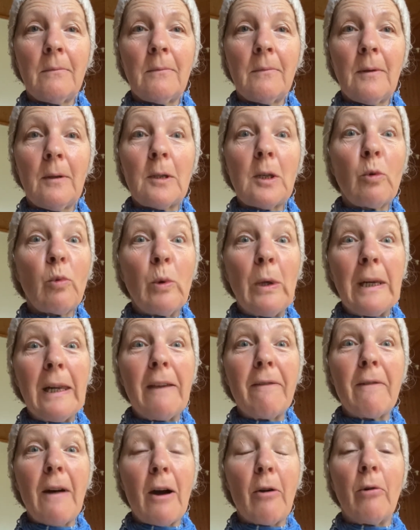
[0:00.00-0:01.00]
So we
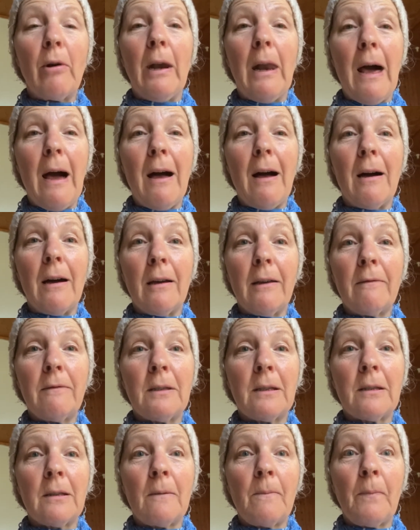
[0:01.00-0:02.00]
live our
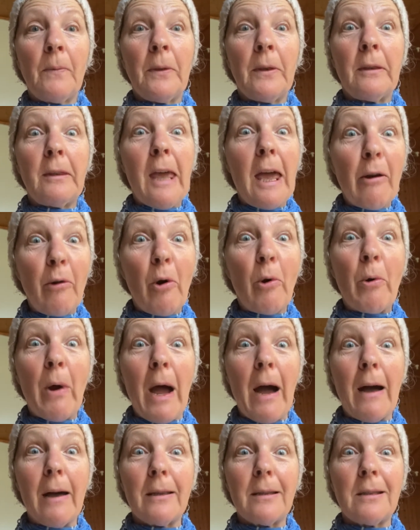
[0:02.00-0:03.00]
lives
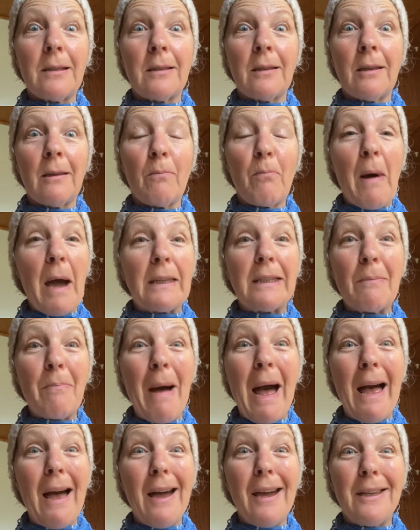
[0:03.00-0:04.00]
terrorized by the
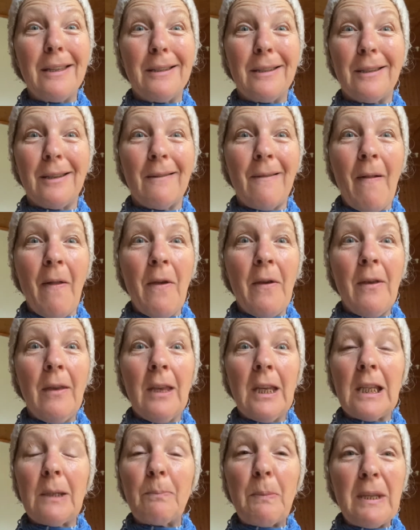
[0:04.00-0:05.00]
mind,
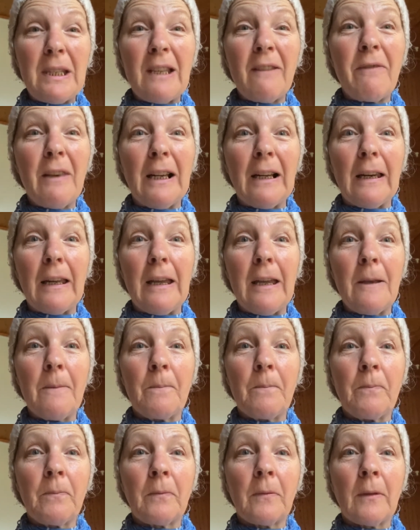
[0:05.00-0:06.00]
specifically
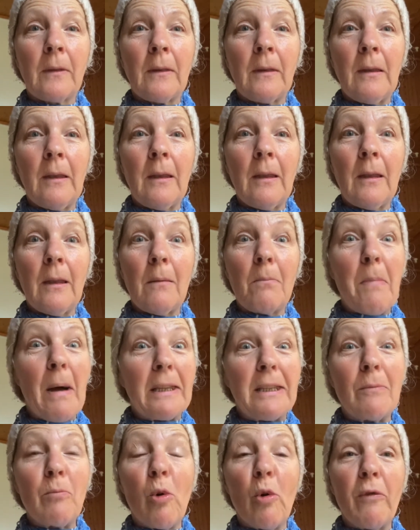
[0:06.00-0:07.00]
by
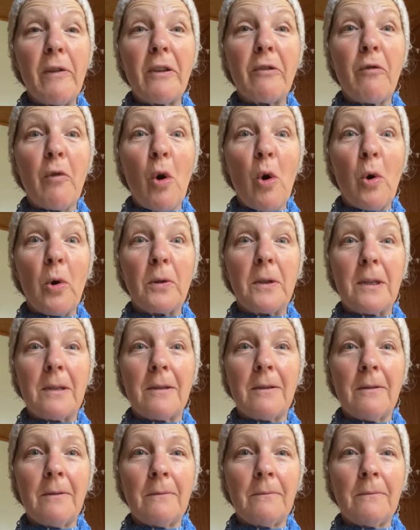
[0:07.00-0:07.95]
the moving thoughts.